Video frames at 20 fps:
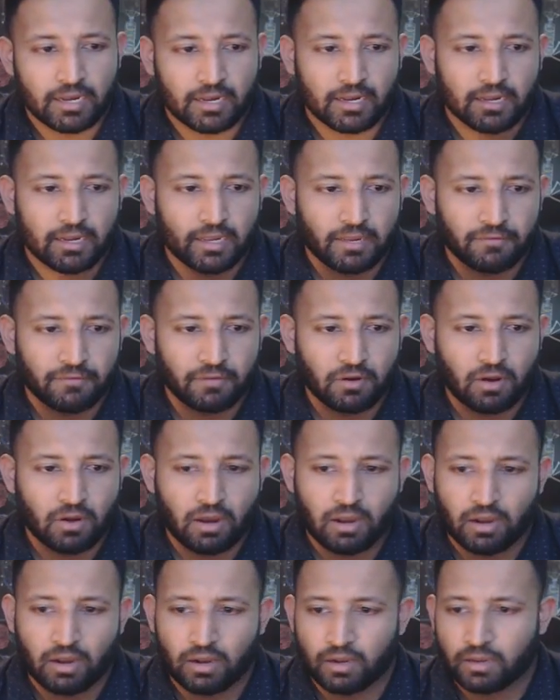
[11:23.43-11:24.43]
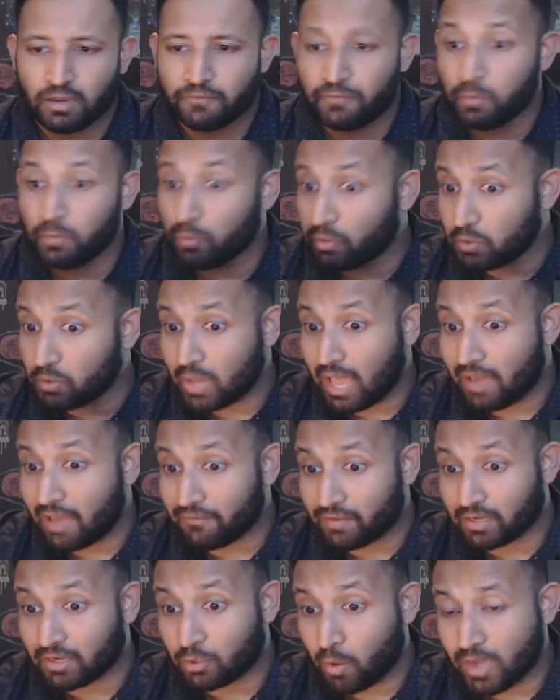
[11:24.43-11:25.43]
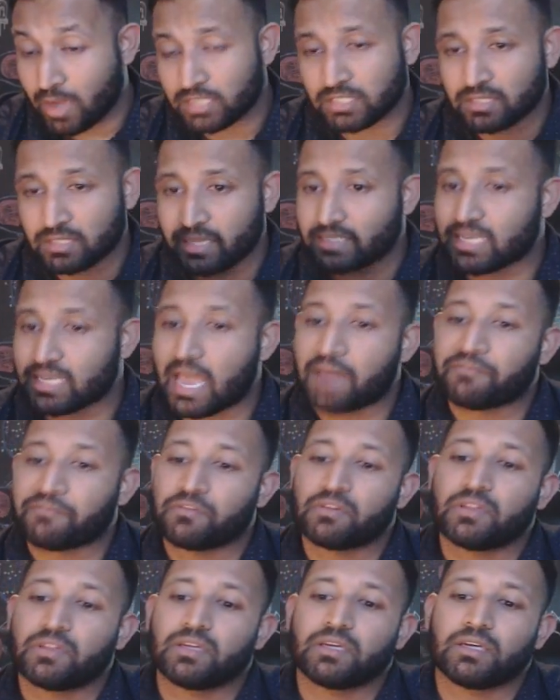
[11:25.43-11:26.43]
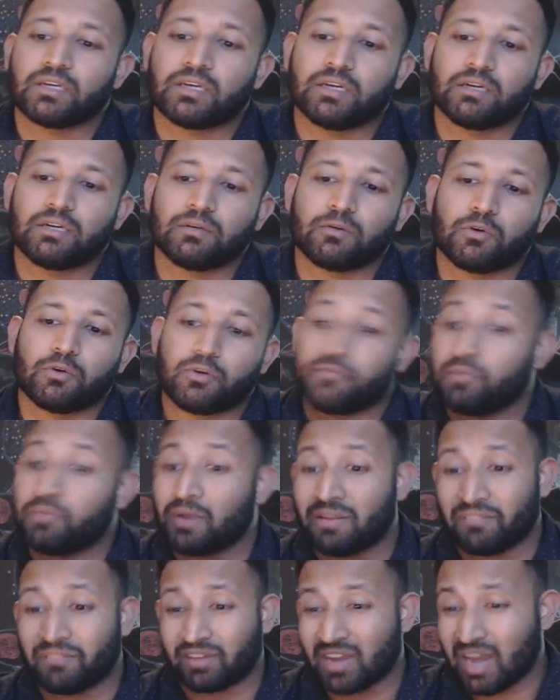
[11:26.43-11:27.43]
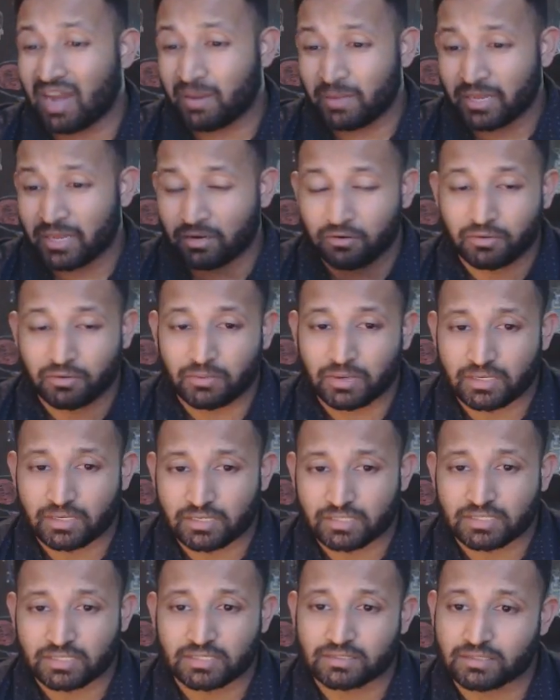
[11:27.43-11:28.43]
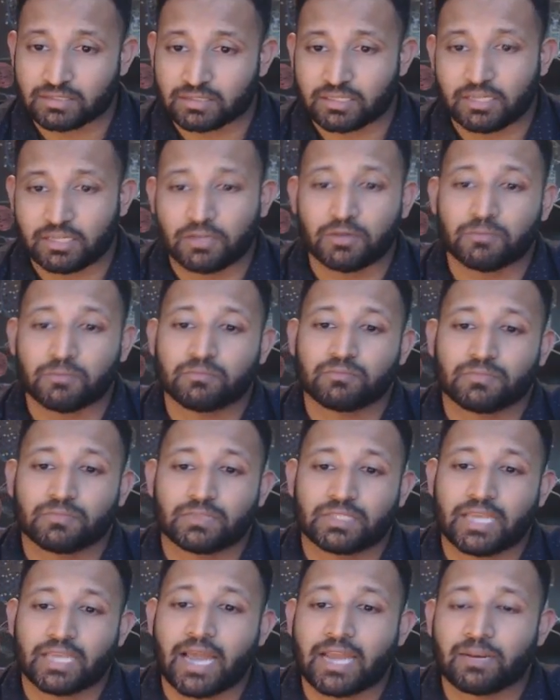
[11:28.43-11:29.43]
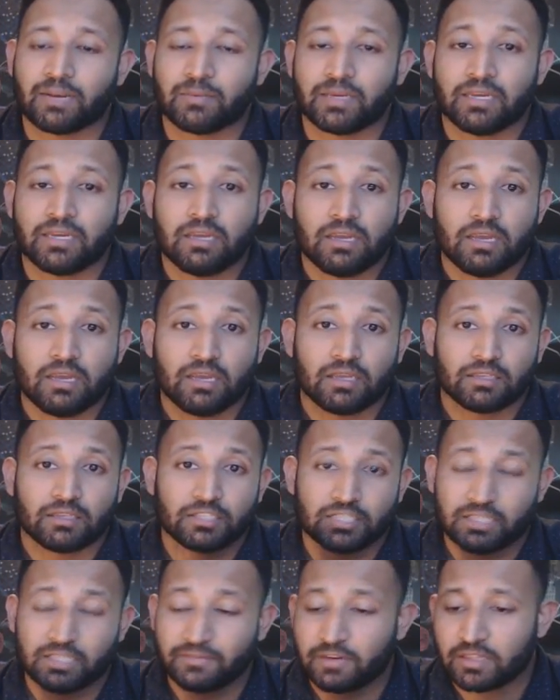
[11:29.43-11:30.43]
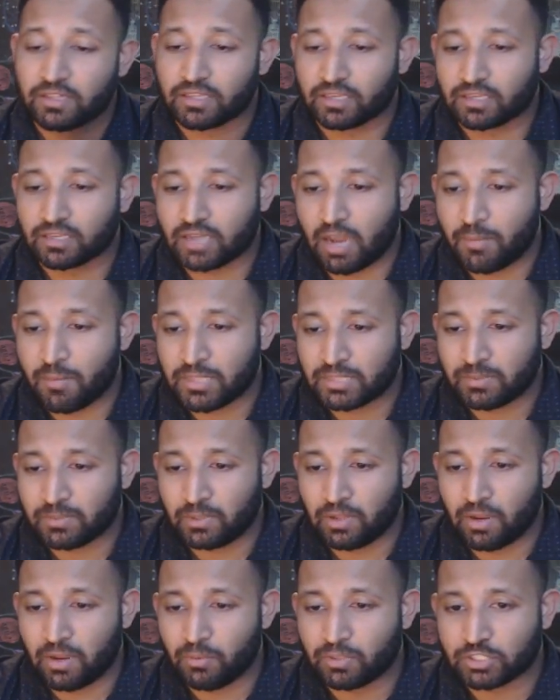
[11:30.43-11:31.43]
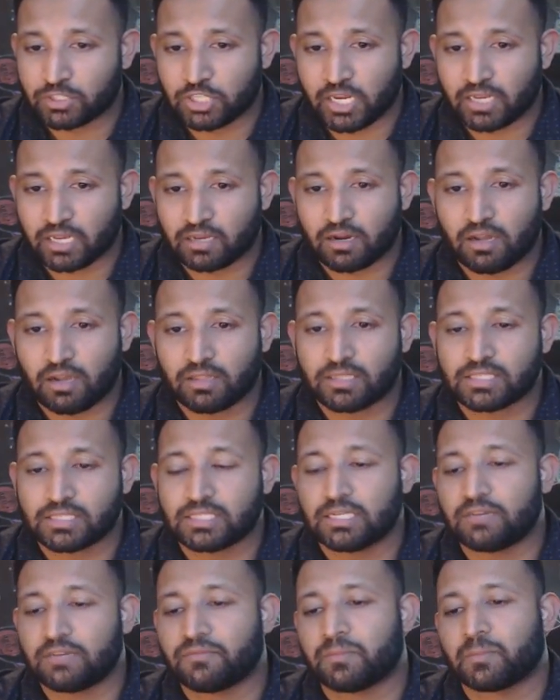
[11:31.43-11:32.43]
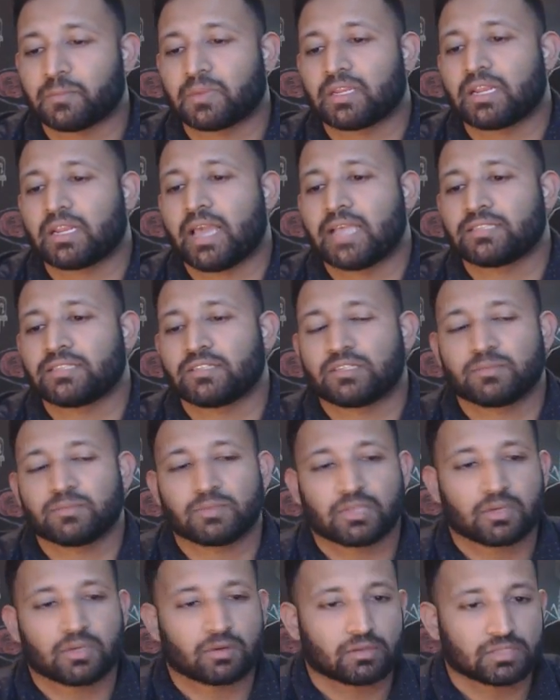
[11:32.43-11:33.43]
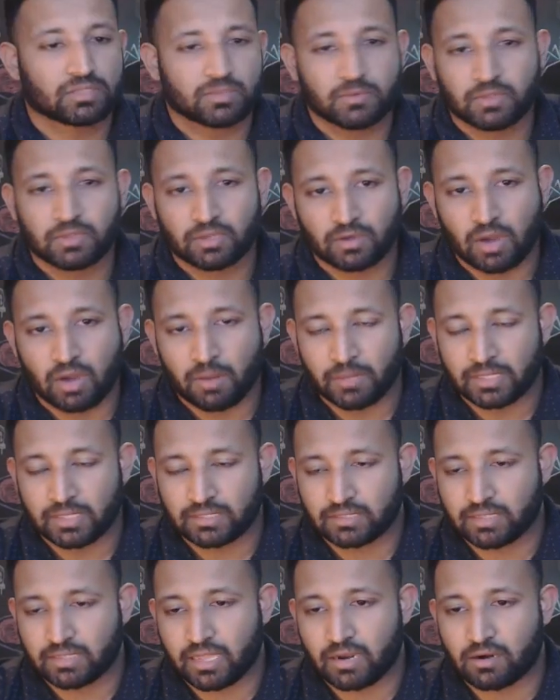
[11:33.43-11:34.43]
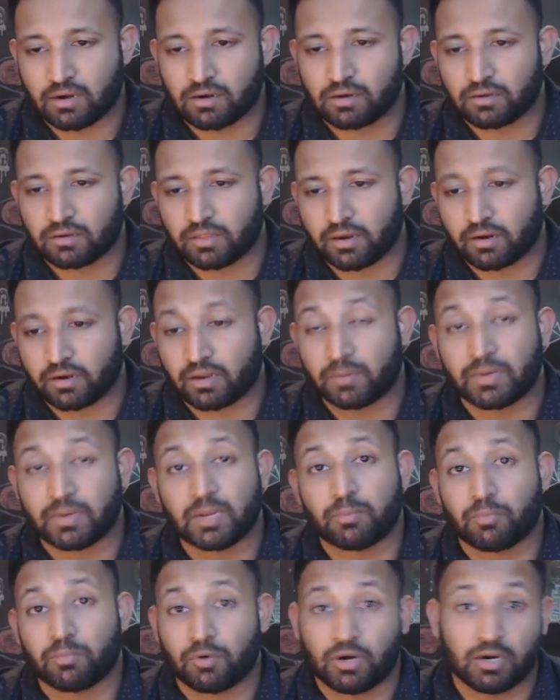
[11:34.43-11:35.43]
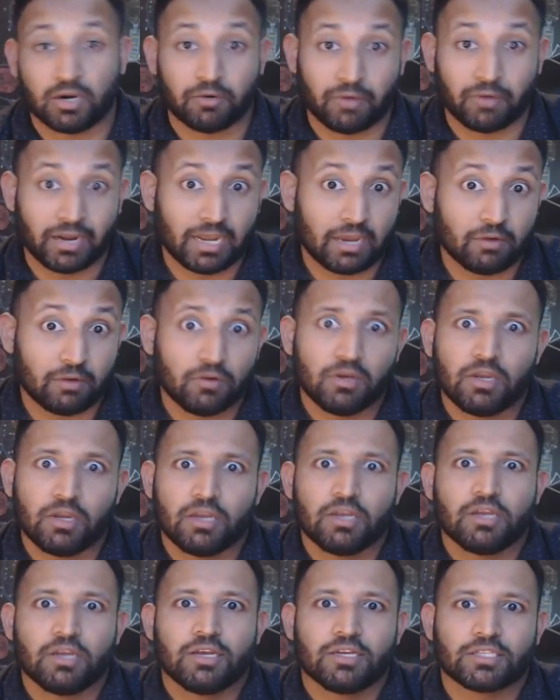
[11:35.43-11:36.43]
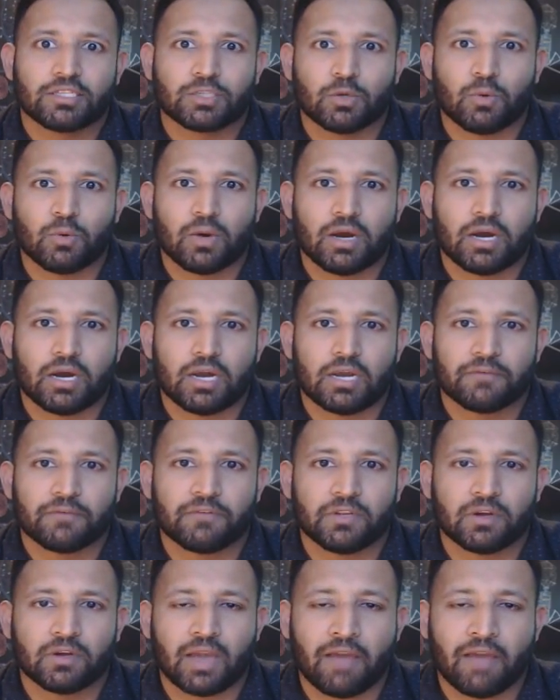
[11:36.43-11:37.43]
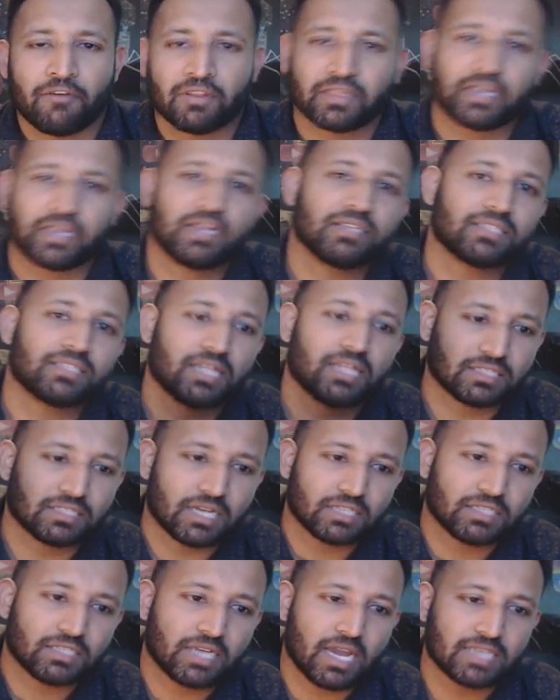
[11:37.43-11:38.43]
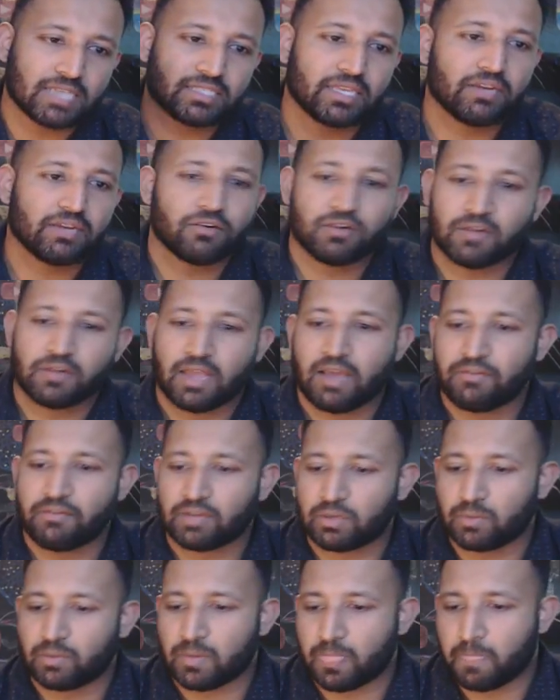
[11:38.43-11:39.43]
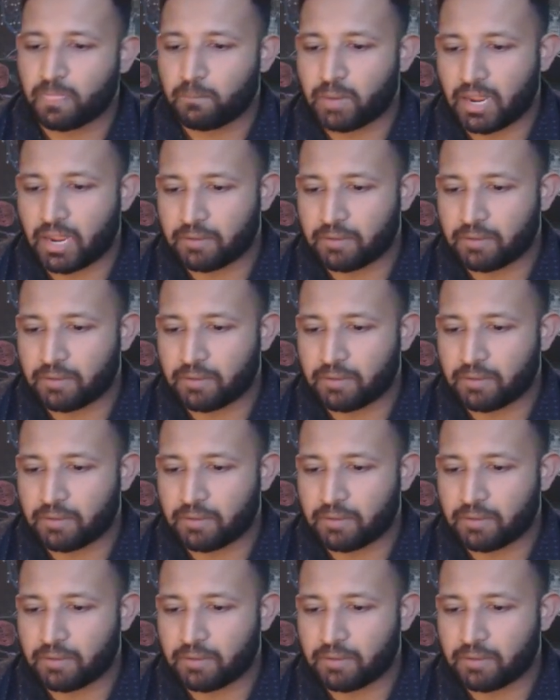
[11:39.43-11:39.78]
If you do have a question that's after the, or if you want to have a comment, or you want to just, you know, say hi to me, just leave it on the comments below. I will check all this stuff. I'm gonna answer some of the comments that are coming up right now. So if you don't have anything else, I'll talk to you guys later. Have a good one. Bye.